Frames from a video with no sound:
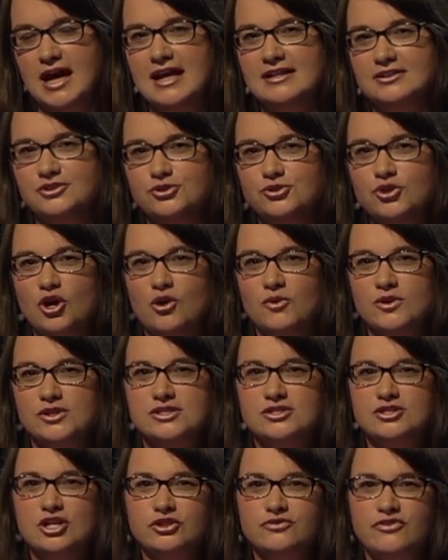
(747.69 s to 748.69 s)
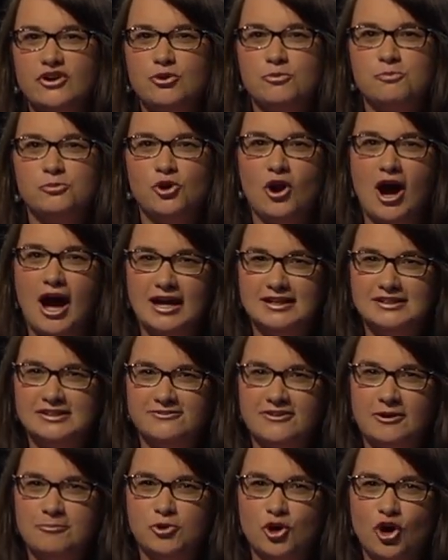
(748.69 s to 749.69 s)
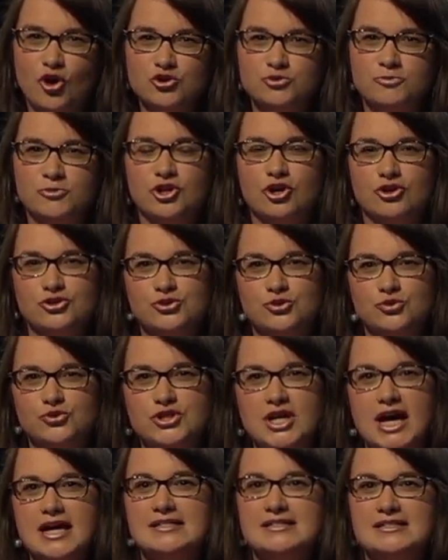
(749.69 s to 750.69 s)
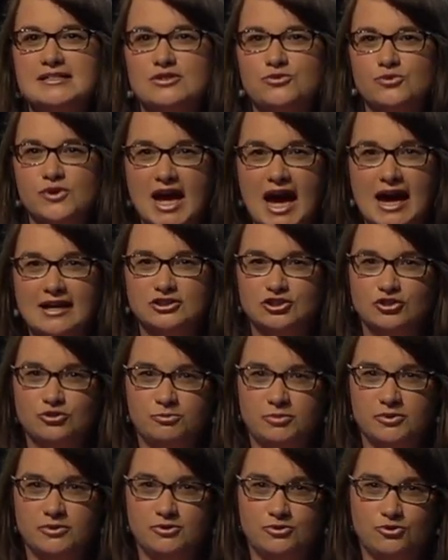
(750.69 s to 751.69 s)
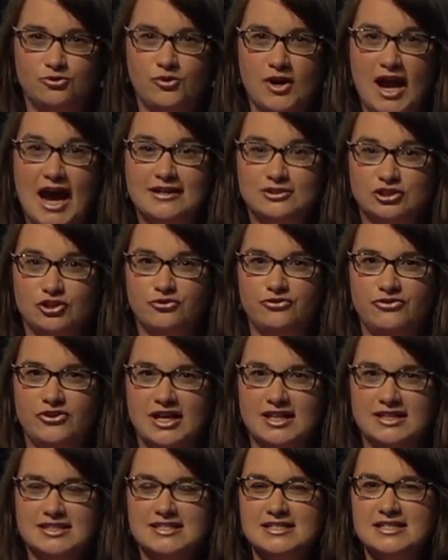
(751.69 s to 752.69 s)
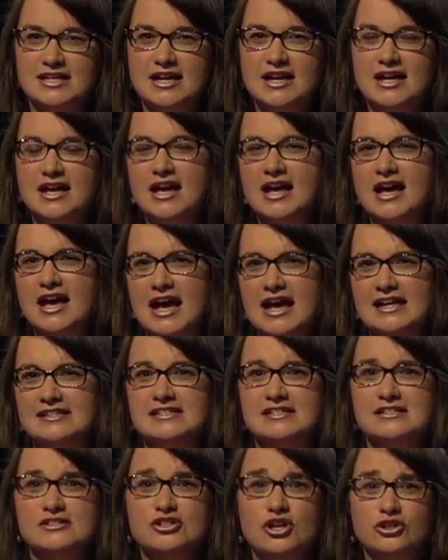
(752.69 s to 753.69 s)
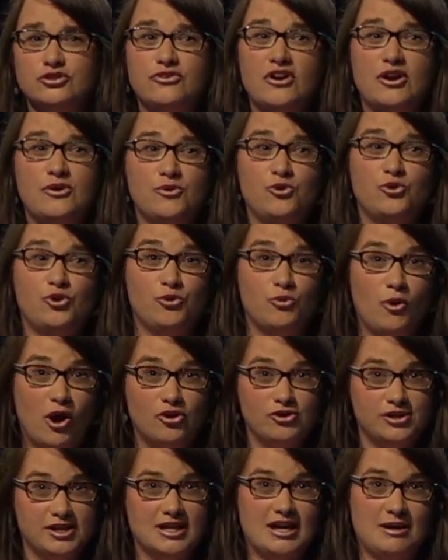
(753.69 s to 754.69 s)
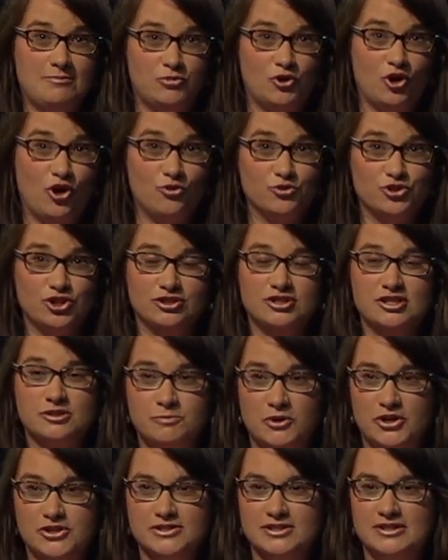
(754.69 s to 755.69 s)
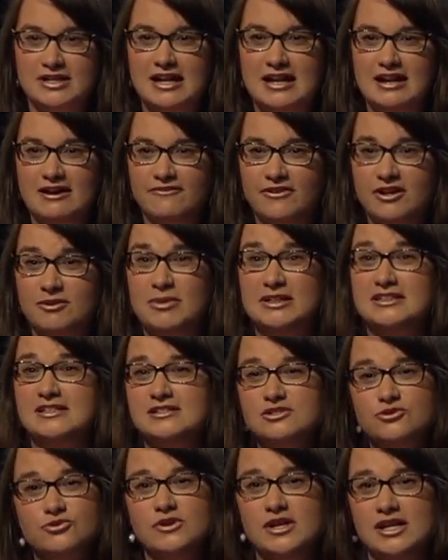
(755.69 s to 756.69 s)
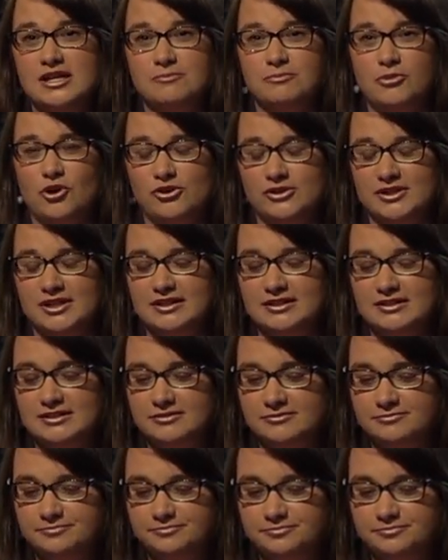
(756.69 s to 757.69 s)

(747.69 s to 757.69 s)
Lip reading: And you know, it's not very proactive approach because you just react on things. It's not very rewarding approach on this personal level, but it's really important.